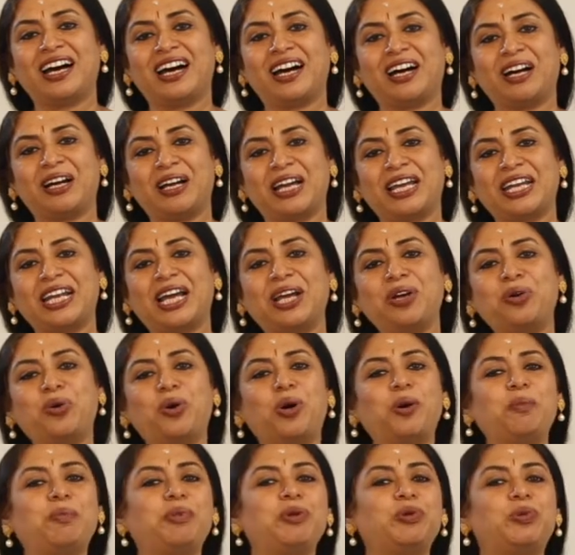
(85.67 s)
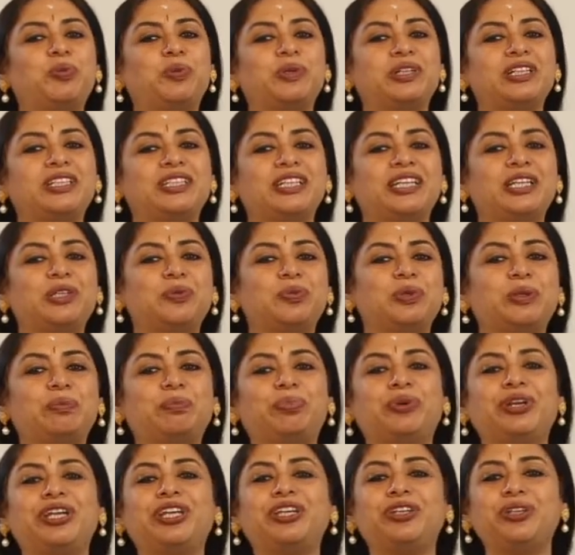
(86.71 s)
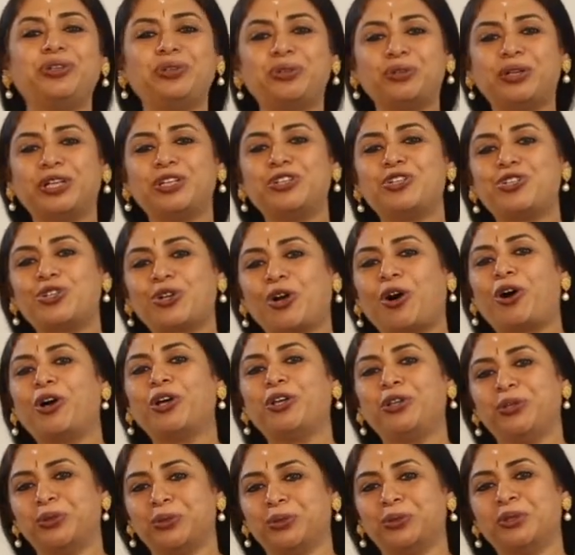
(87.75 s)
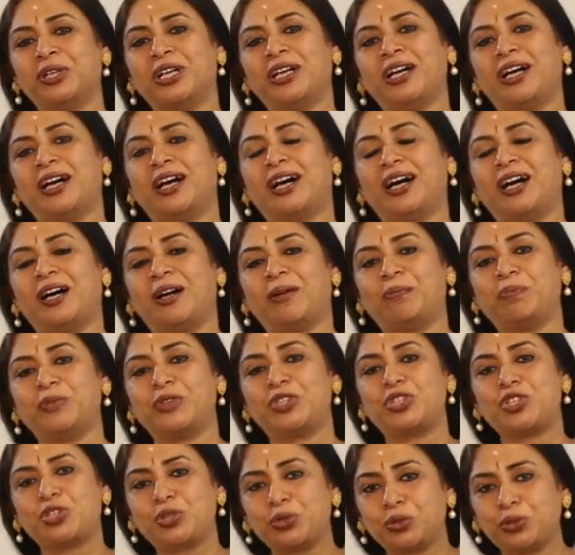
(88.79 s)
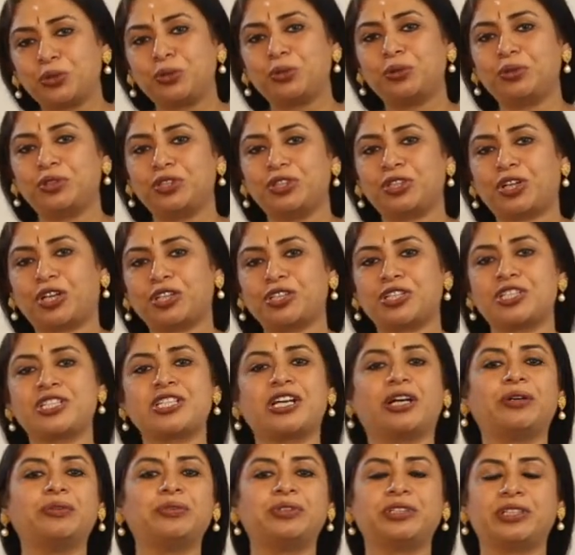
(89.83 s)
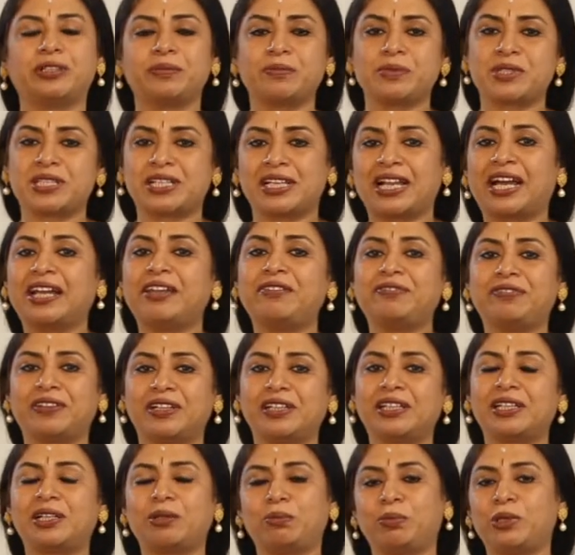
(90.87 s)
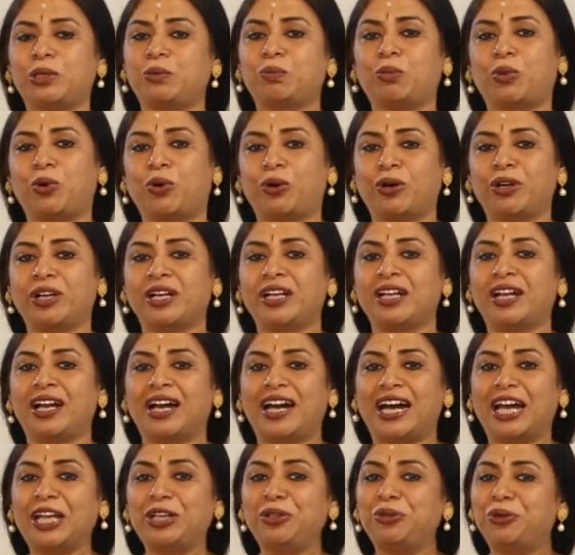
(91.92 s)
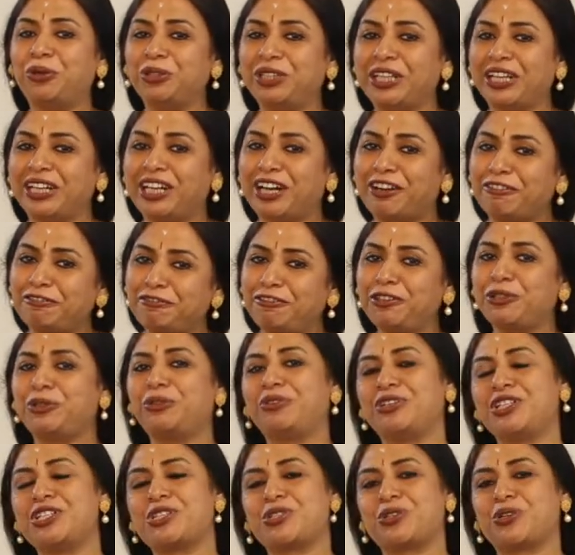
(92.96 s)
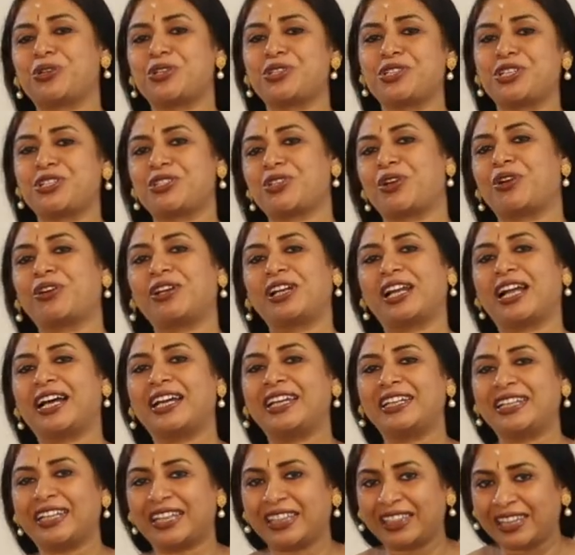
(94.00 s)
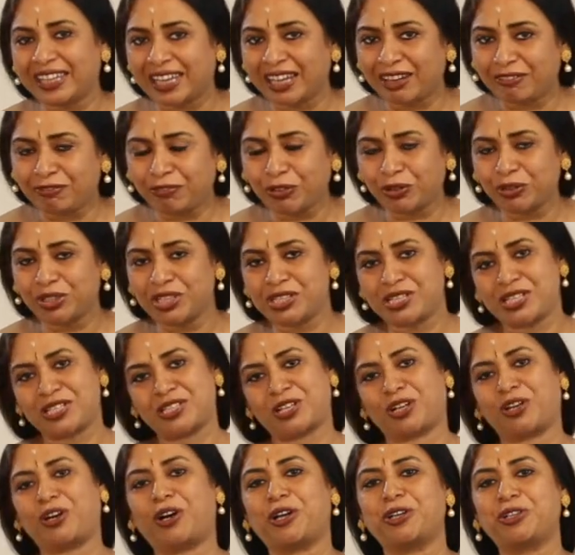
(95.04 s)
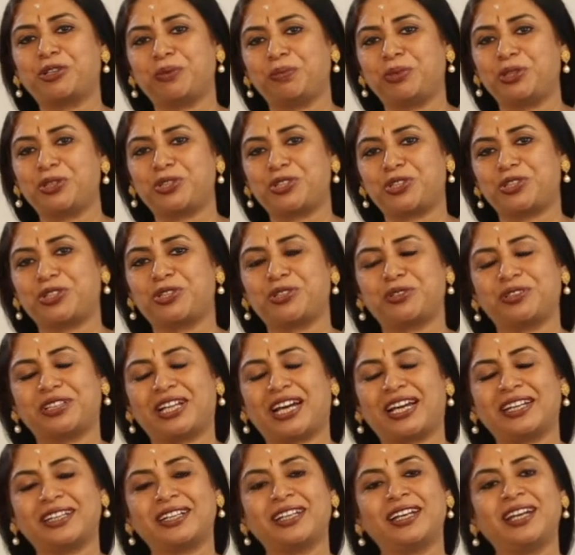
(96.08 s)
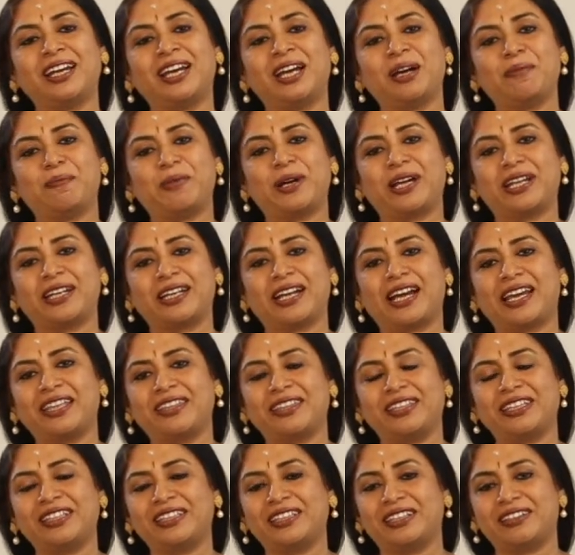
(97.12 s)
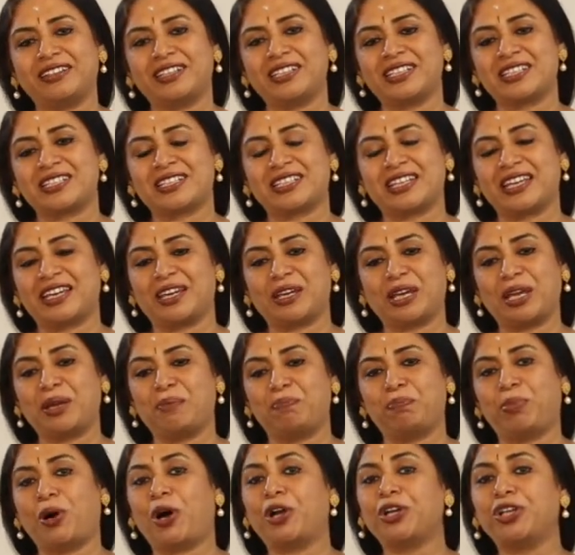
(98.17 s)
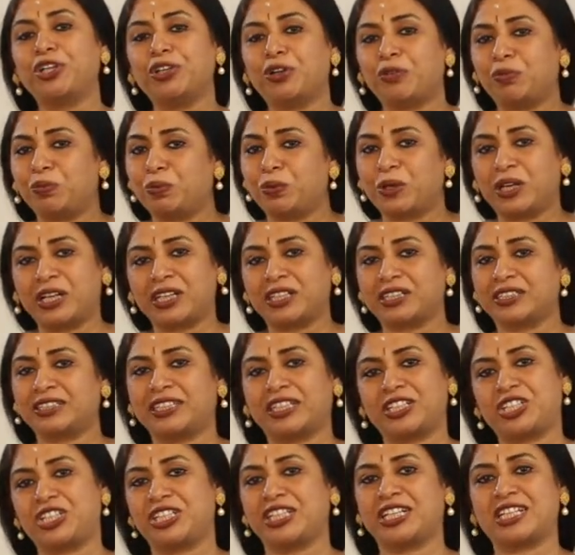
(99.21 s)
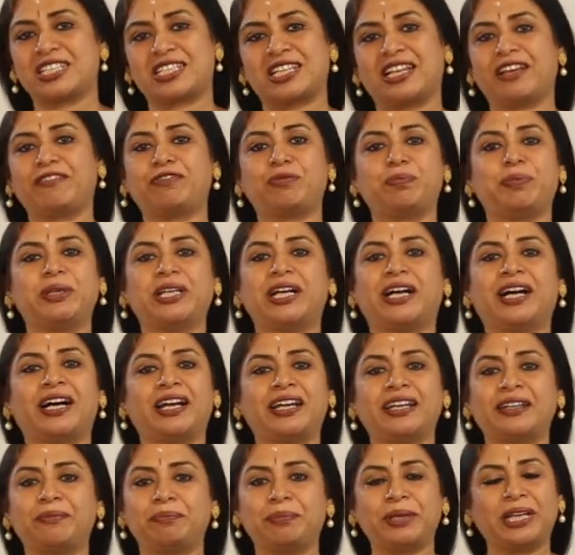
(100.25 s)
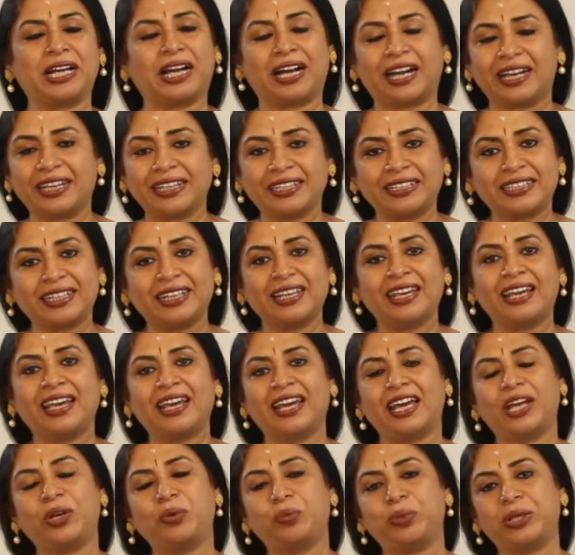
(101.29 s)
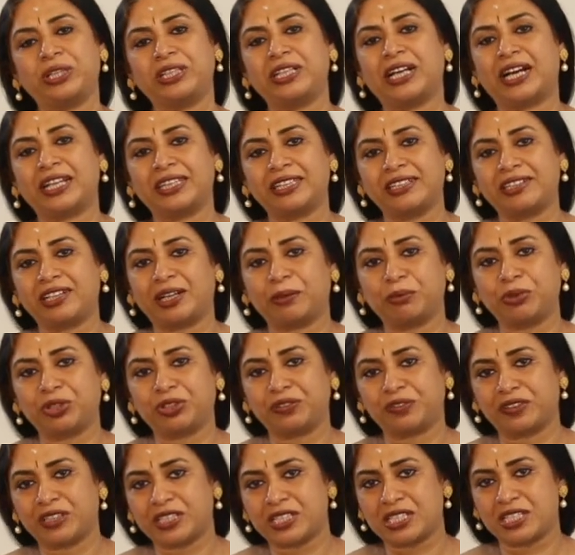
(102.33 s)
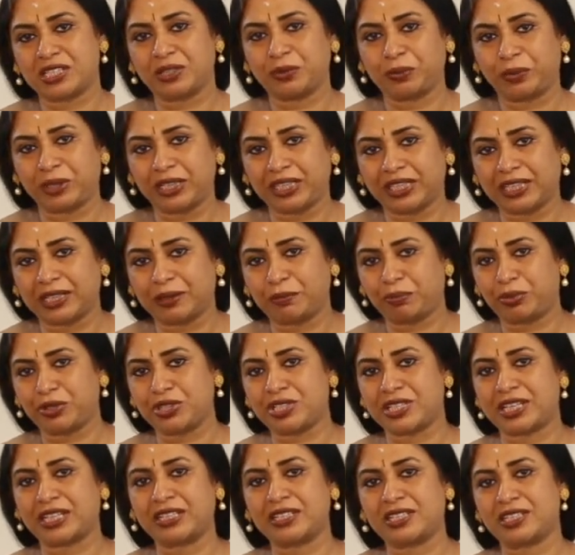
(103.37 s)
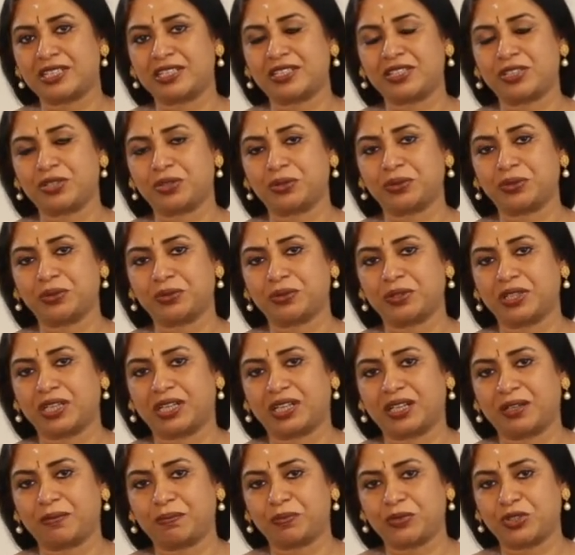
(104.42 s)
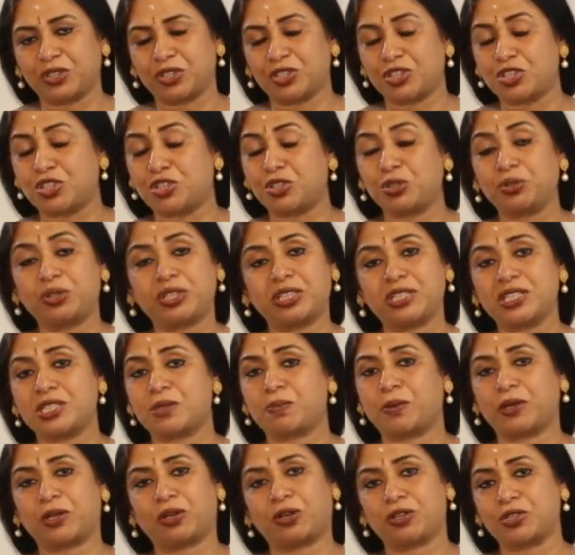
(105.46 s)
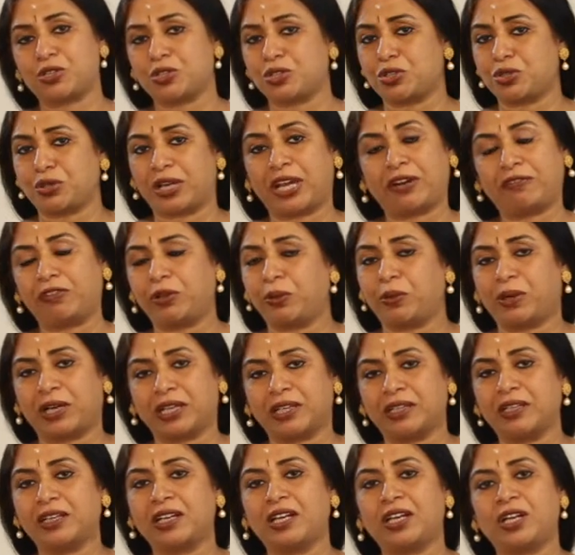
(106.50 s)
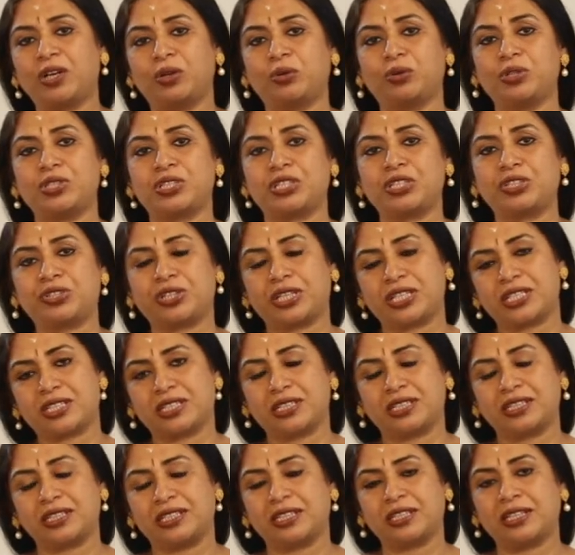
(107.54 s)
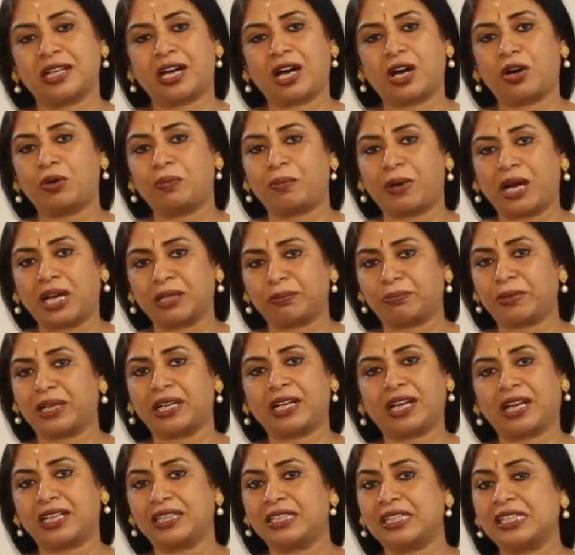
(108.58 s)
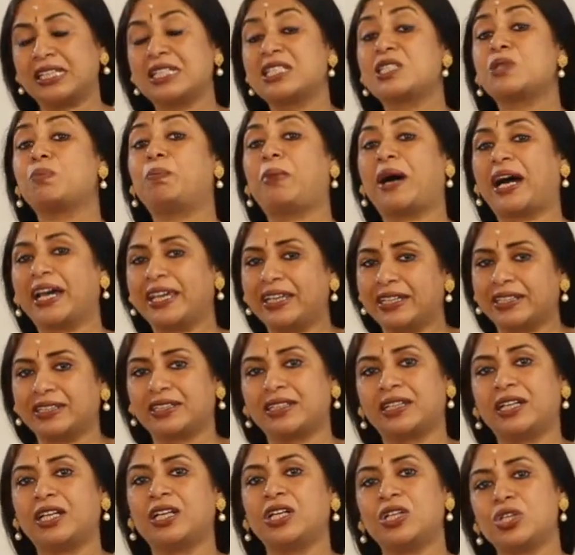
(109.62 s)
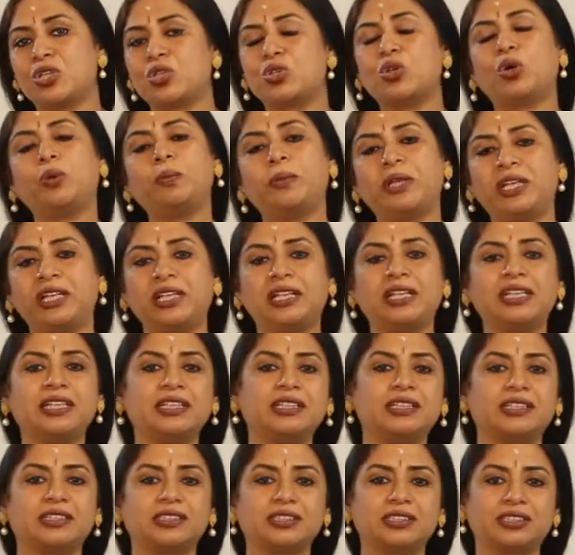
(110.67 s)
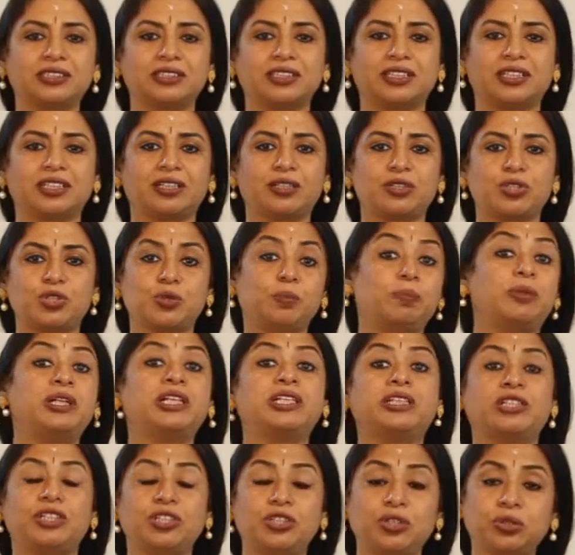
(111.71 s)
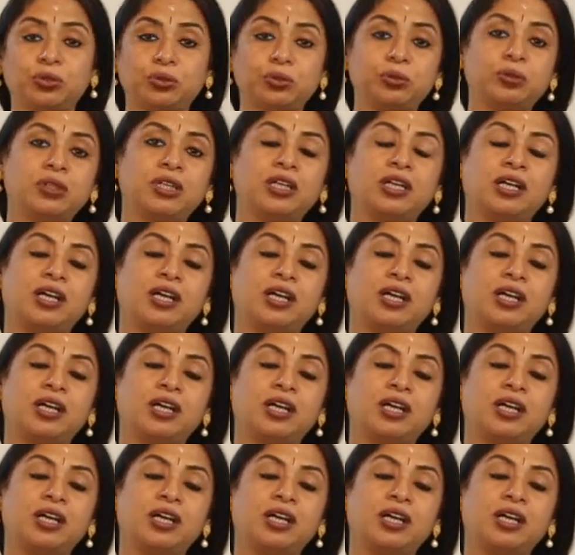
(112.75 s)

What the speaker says: and I hope it will bring you and draw you to Dr. Soundram's life a little bit more. I know there are few resources online, and therefore this is a contribution to that, but I think there is a body of work that she has left behind, and with Gandhigram University, we can present it to the students, but also to everyone who is interested in how Mahatma Gandhi inspired so many leaders to build anew,